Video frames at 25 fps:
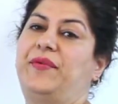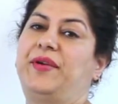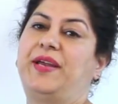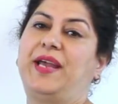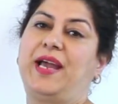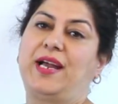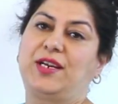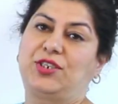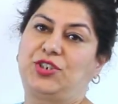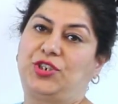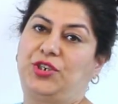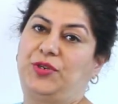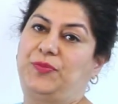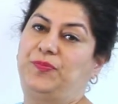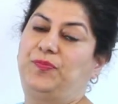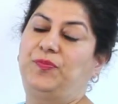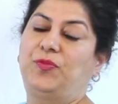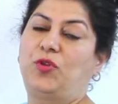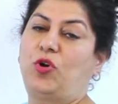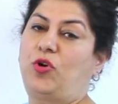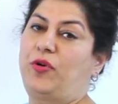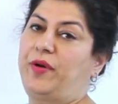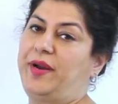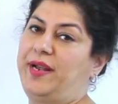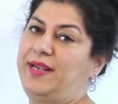reaction
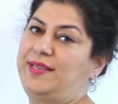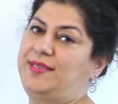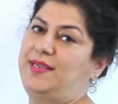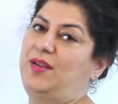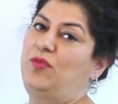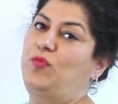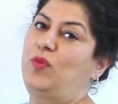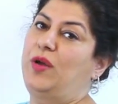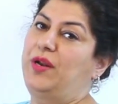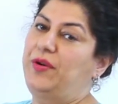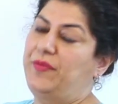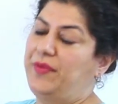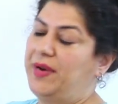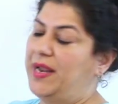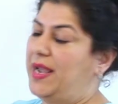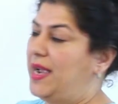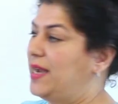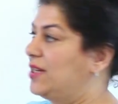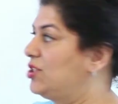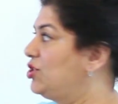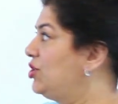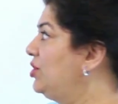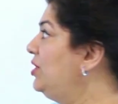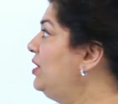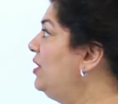or SN1
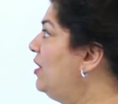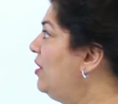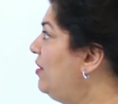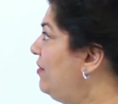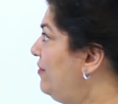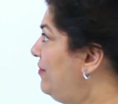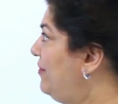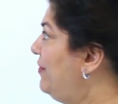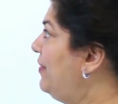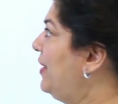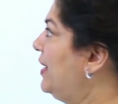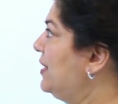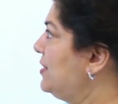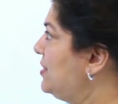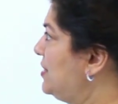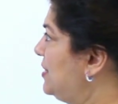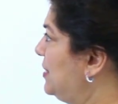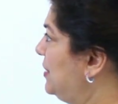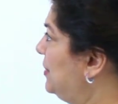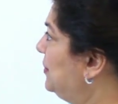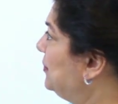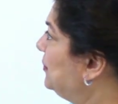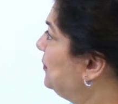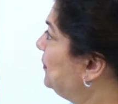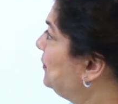reaction
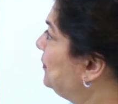faster?